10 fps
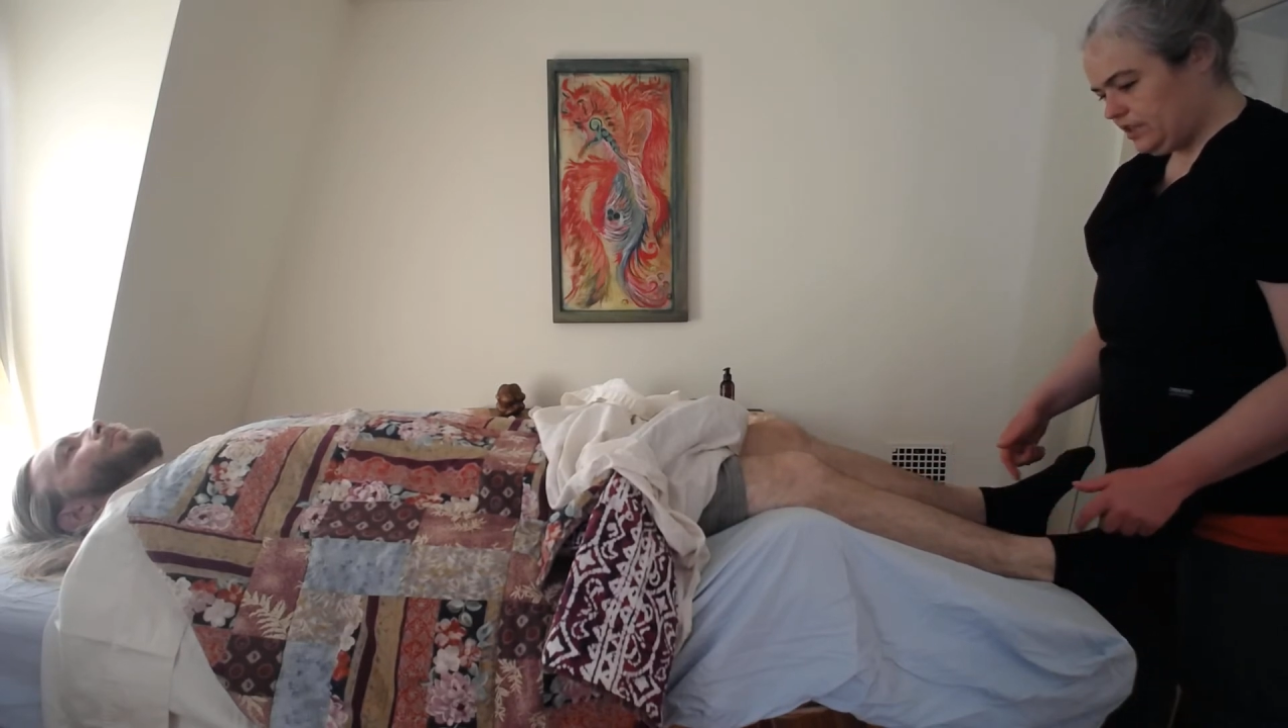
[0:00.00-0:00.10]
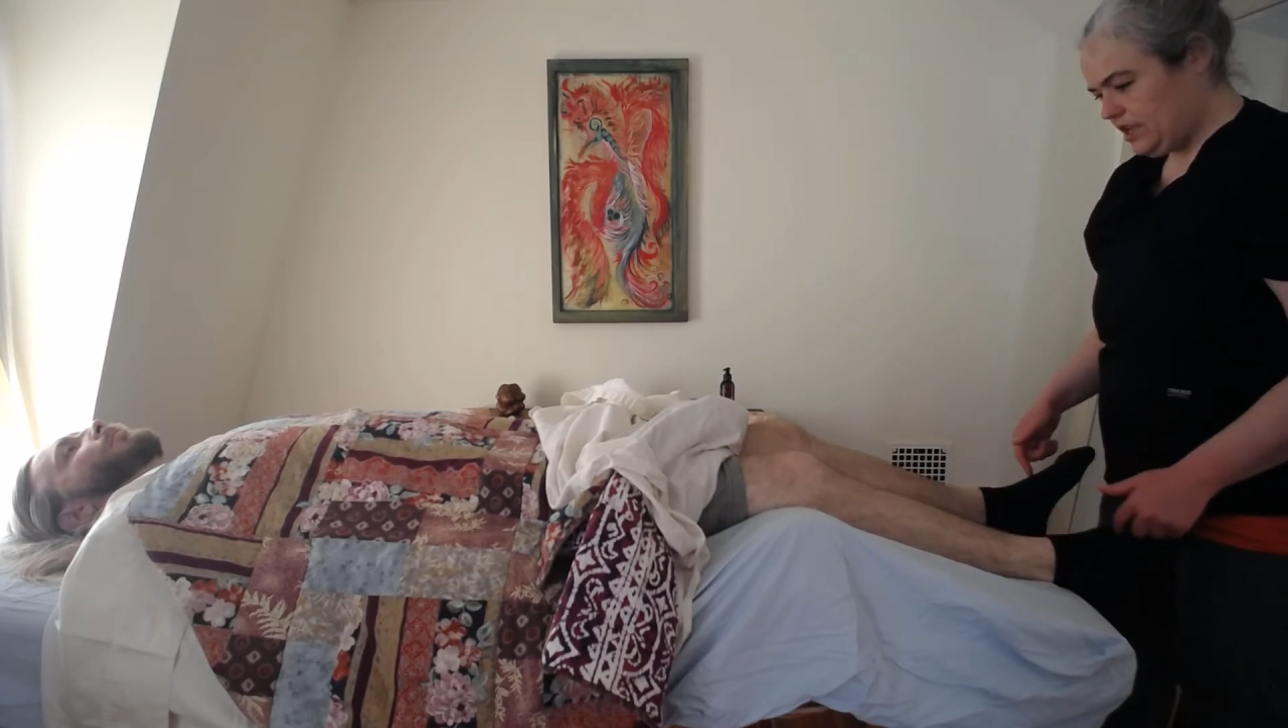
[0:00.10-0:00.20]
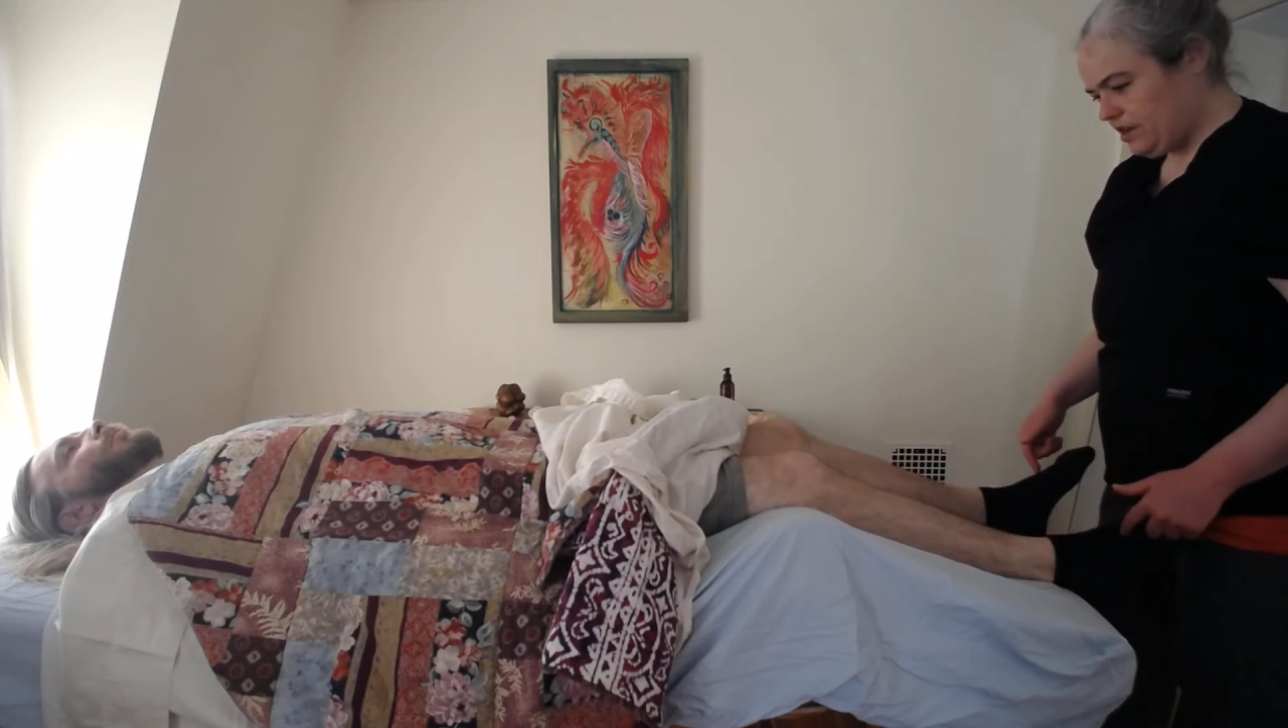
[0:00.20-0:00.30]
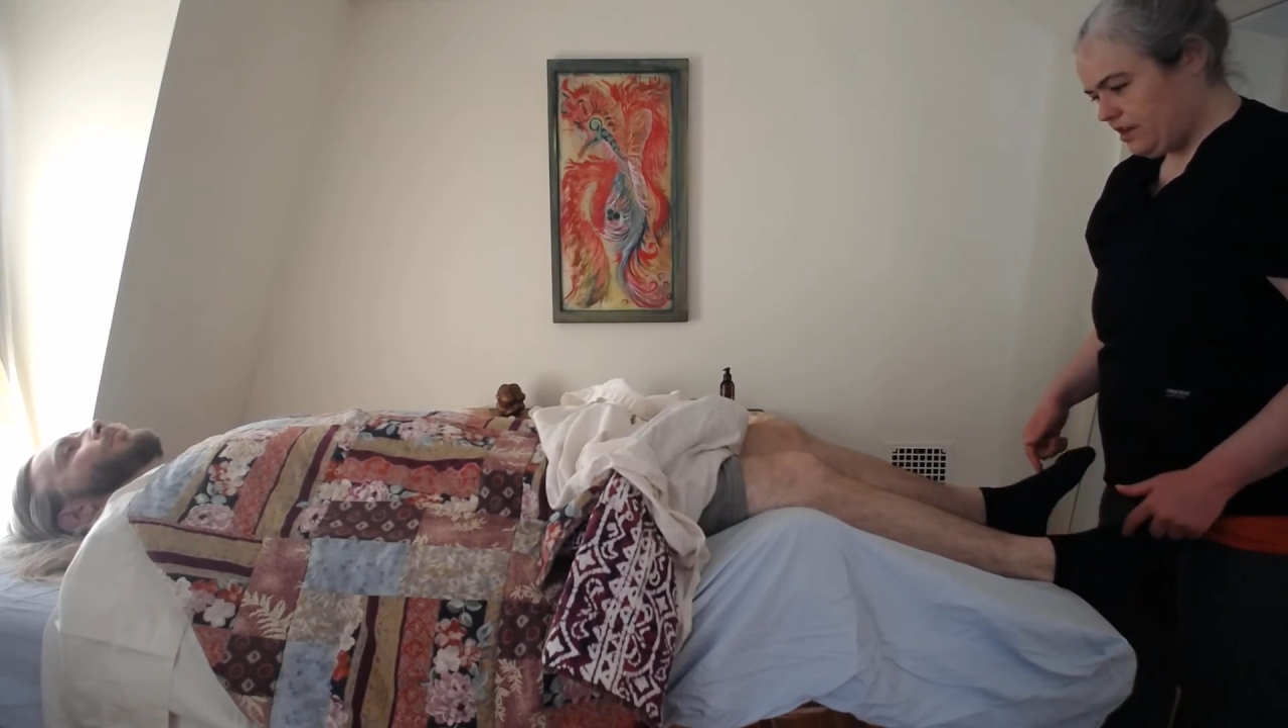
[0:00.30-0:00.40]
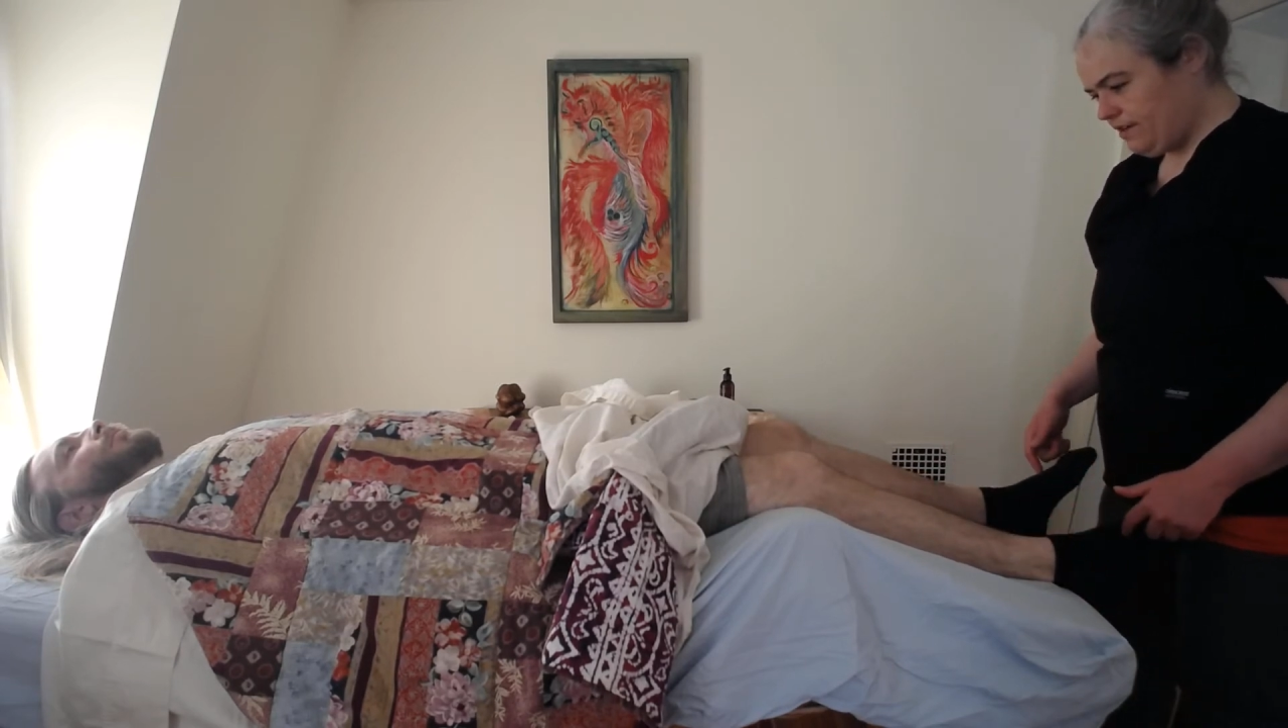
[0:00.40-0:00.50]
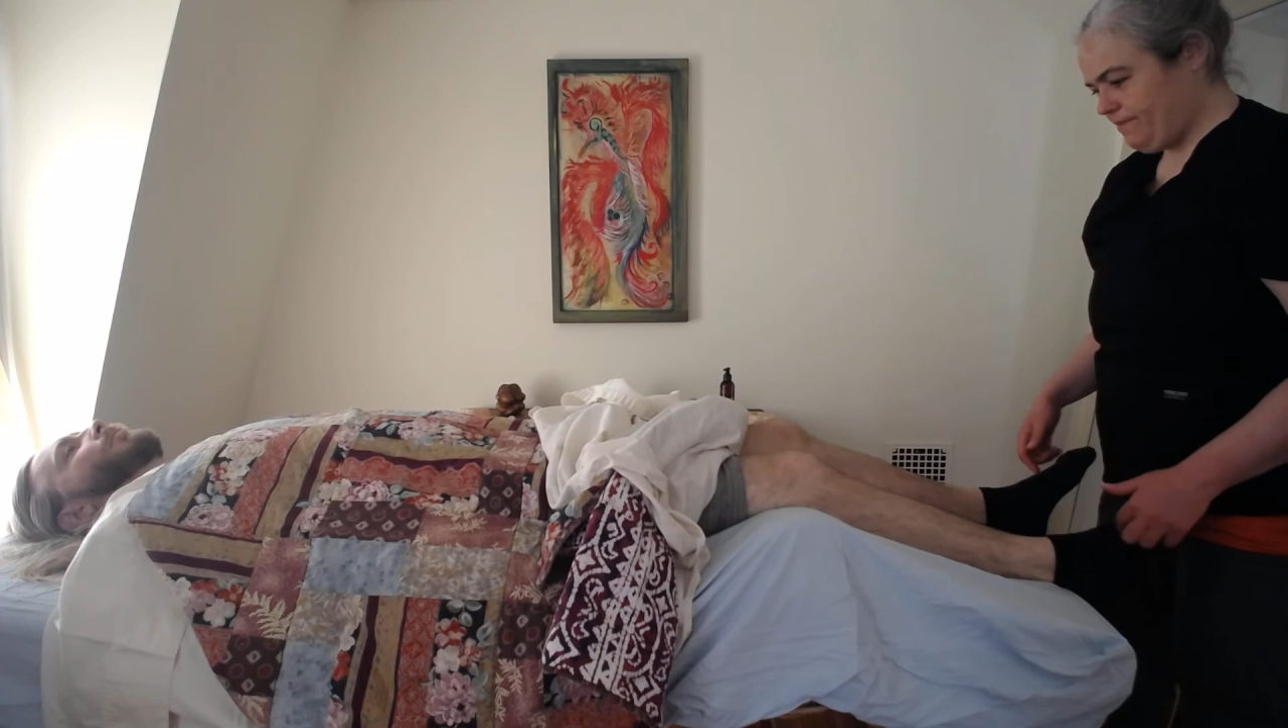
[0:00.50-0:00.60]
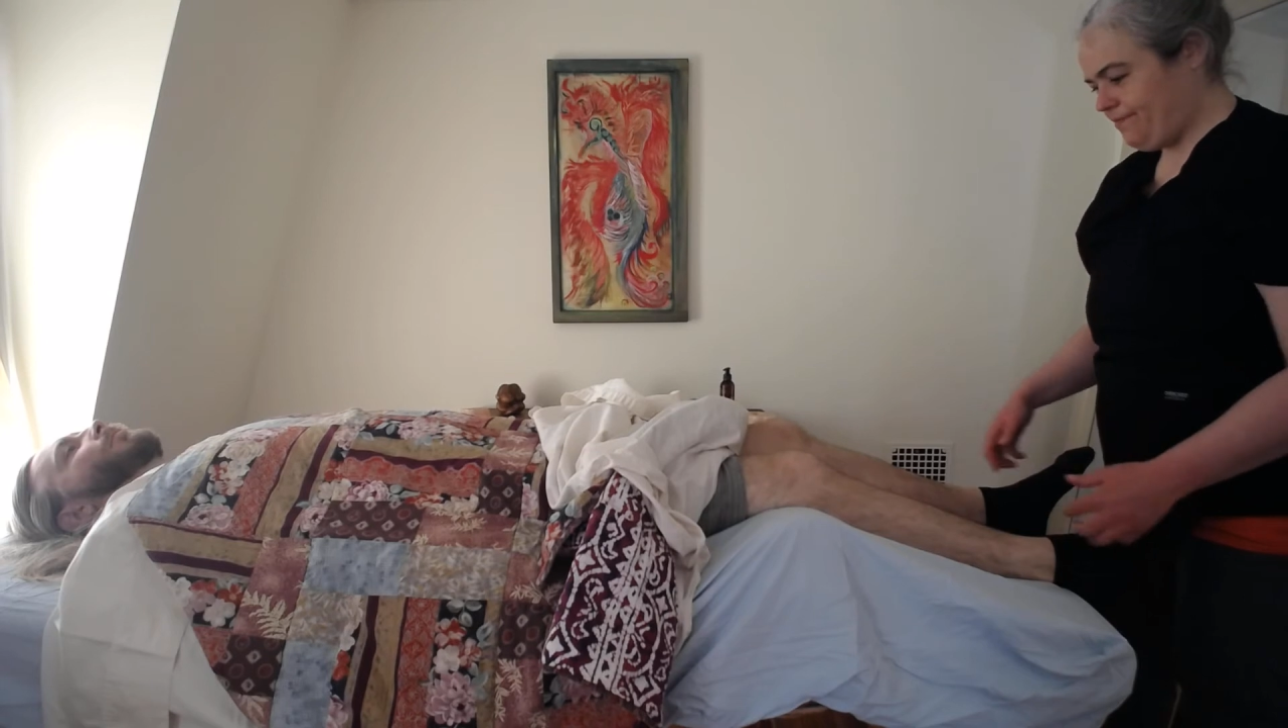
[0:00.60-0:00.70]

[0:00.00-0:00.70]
here